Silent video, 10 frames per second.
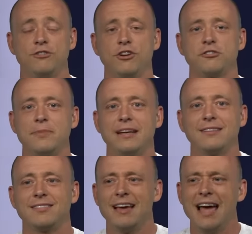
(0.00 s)
just
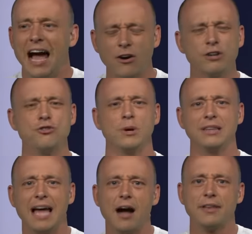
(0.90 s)
means, how could you
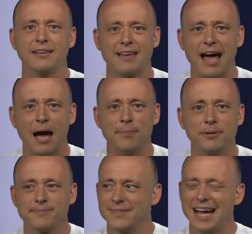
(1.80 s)
allow that to
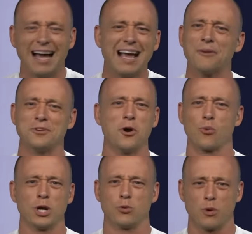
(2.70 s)
happen? I got no
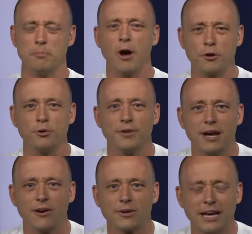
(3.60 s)
real rebuttal
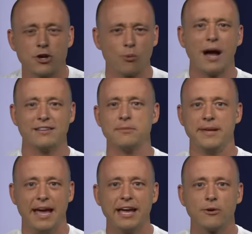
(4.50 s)
there, okay? You're right to
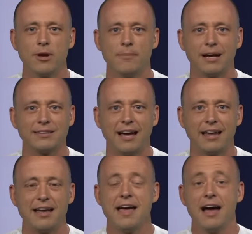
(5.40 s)
be angry about
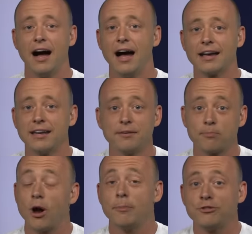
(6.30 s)
that. I can
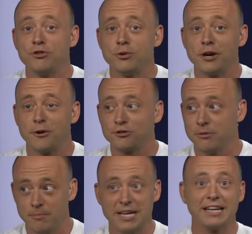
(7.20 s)
promise you there are
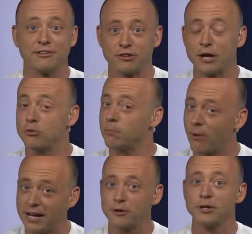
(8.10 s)
some meetings scheduled
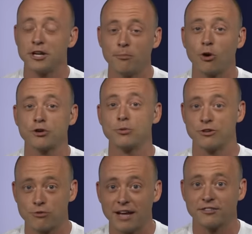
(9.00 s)
bright and early tomorrow to
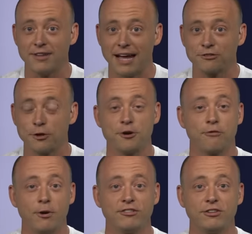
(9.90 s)
address that, so your
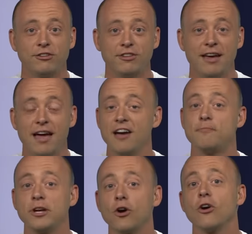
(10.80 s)
voices
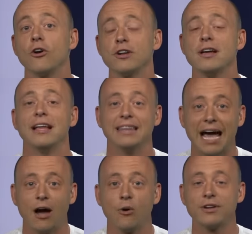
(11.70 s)
have been heard
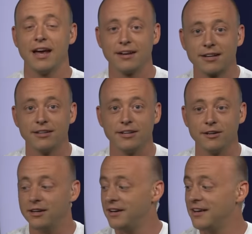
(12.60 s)
loud and
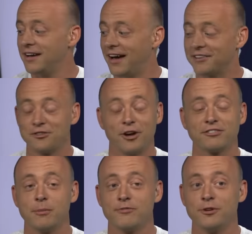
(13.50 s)
clear. I saw
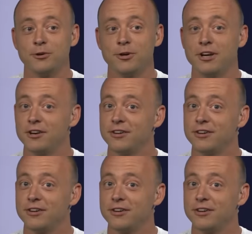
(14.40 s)
some of you